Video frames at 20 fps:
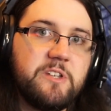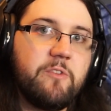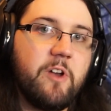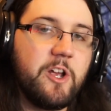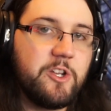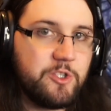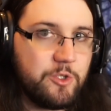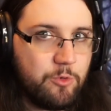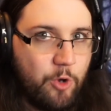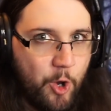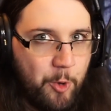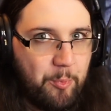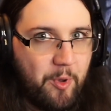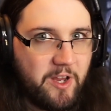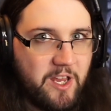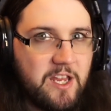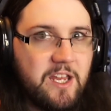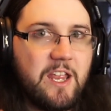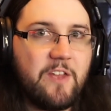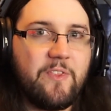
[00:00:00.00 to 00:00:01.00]
I do hope I
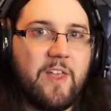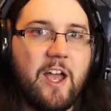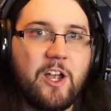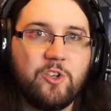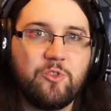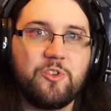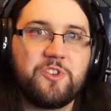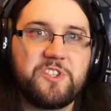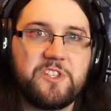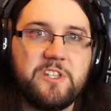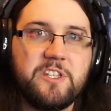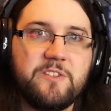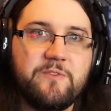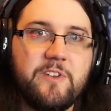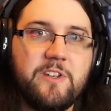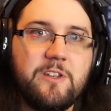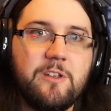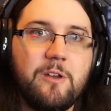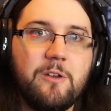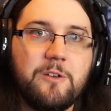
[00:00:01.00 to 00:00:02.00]
can get that across in this
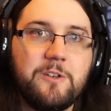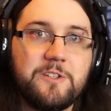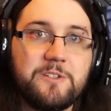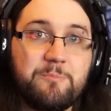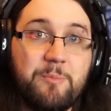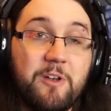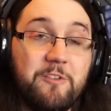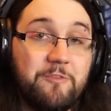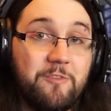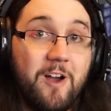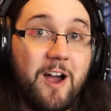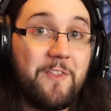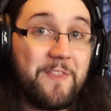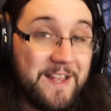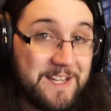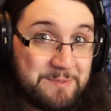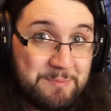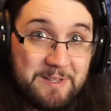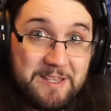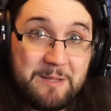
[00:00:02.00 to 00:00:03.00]
video, because by far that's
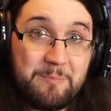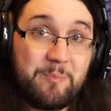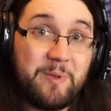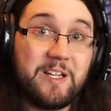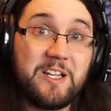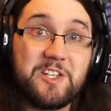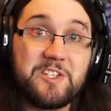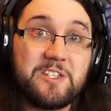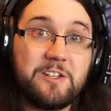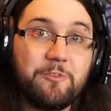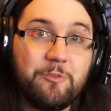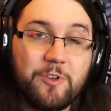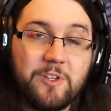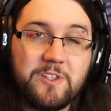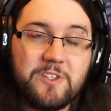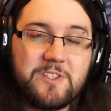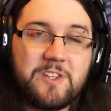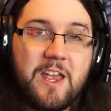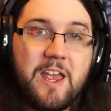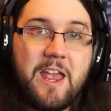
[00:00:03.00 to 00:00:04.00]
been the biggest
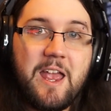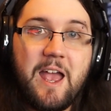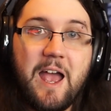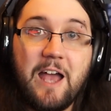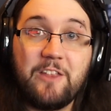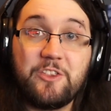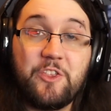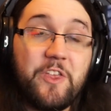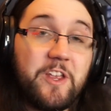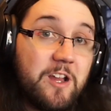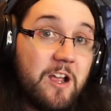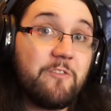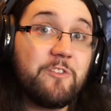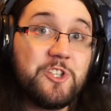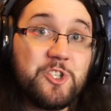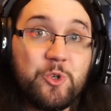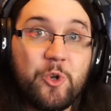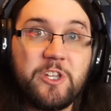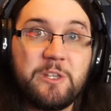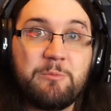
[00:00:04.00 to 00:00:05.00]
difference and the thing I've
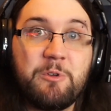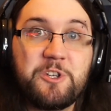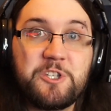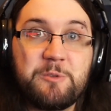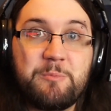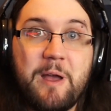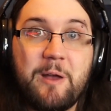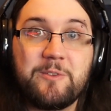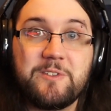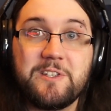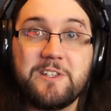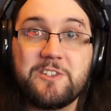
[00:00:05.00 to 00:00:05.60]
enjoyed the most about it.